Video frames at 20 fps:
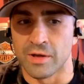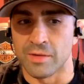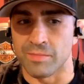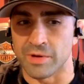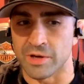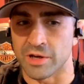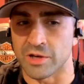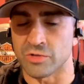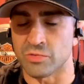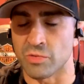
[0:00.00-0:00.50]

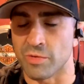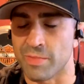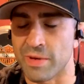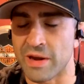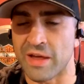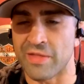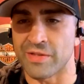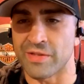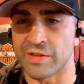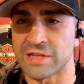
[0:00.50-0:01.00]
because we've been
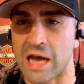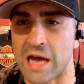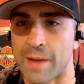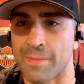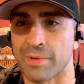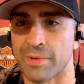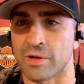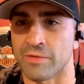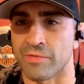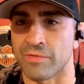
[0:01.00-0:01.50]
on the
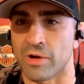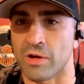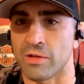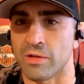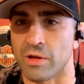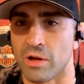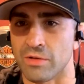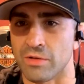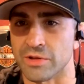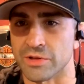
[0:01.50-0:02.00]
topic of
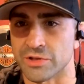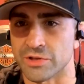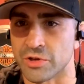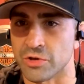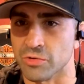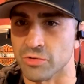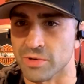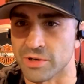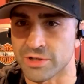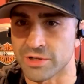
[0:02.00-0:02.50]
all this
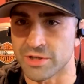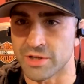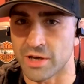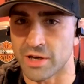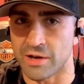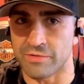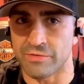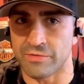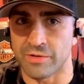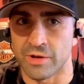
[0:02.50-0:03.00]
Cuba stuff,